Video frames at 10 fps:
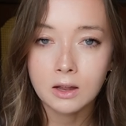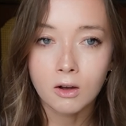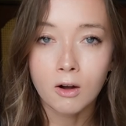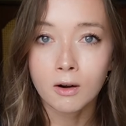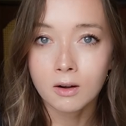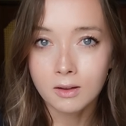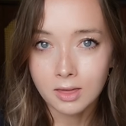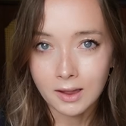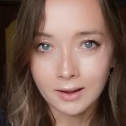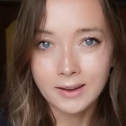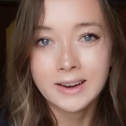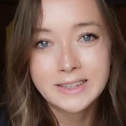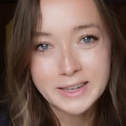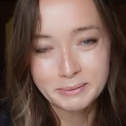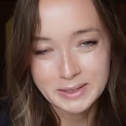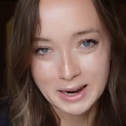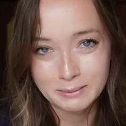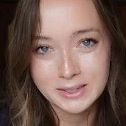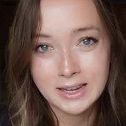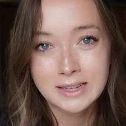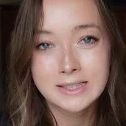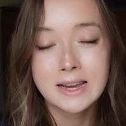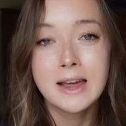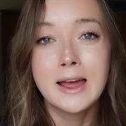hard thing sometimes because